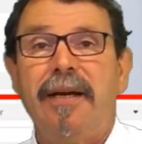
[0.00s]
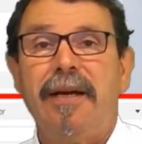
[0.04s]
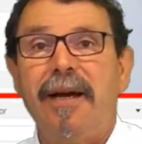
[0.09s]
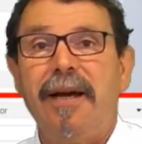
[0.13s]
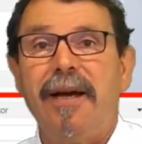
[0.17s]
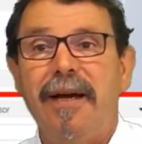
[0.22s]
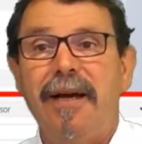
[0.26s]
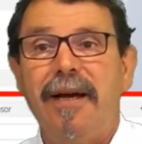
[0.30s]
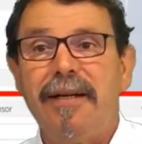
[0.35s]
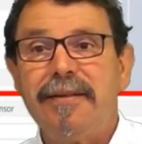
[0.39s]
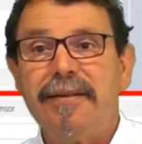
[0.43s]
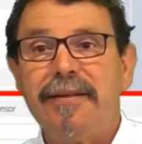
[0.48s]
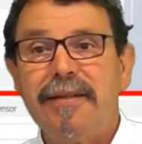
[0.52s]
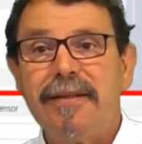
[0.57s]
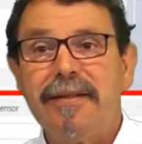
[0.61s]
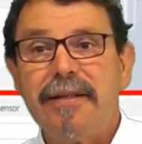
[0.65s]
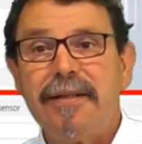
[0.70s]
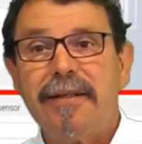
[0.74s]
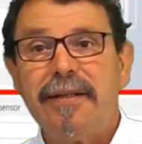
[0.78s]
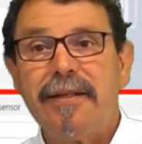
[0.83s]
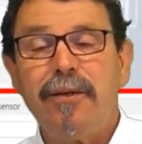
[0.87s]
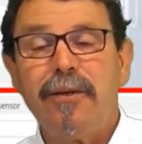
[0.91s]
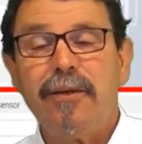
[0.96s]
And
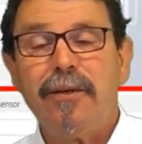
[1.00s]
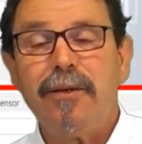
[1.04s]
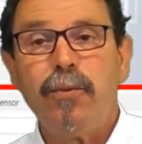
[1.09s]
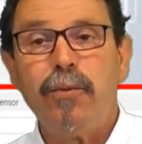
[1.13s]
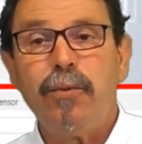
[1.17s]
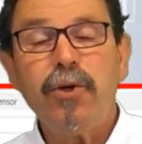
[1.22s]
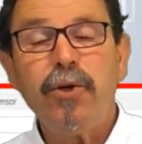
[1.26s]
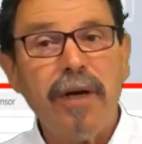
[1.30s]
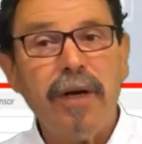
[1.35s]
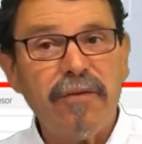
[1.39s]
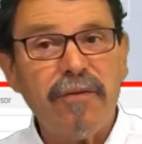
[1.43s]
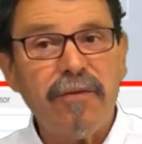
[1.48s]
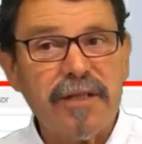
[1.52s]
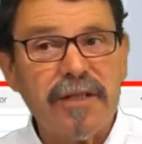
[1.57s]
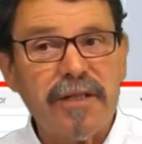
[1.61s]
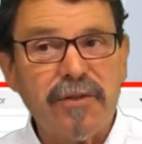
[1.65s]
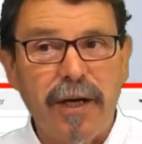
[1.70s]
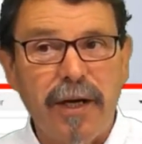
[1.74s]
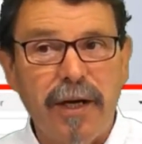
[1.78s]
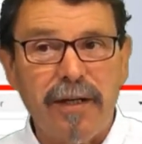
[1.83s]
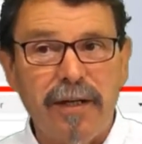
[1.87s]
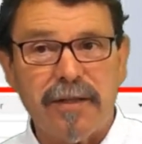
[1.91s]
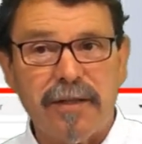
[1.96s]
we do have as
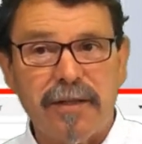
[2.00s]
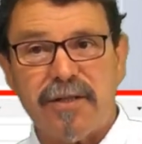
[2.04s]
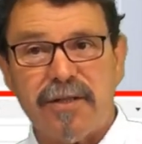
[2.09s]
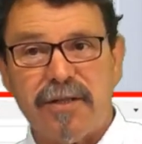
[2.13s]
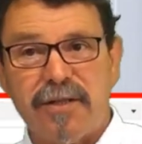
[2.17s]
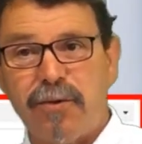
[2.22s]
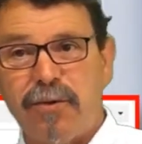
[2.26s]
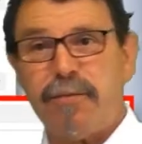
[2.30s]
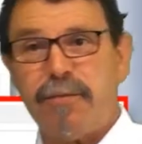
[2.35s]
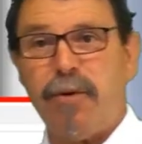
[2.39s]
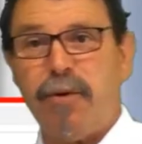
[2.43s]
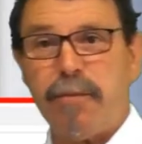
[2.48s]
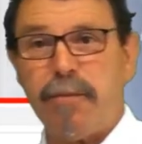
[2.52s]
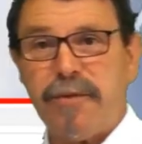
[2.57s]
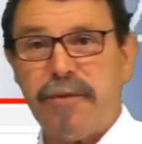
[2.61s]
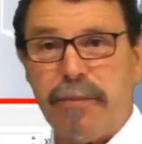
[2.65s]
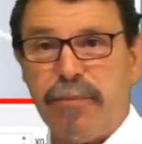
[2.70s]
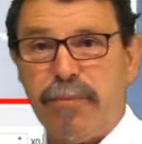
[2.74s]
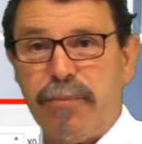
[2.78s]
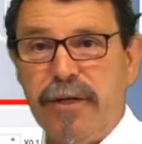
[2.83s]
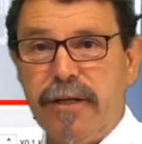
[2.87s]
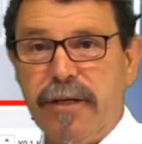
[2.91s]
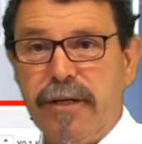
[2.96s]
well, so it pops
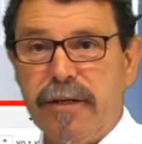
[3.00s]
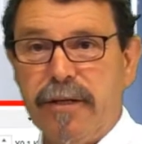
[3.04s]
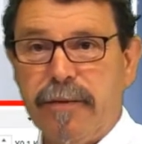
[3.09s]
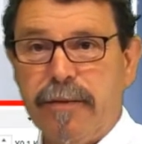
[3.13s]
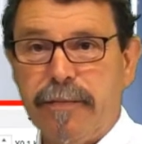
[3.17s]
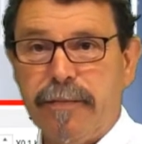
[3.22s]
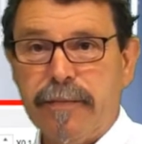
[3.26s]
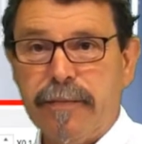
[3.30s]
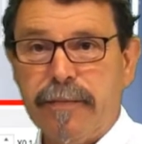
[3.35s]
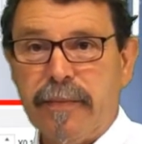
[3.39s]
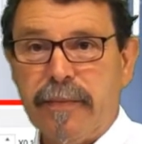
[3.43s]
up here,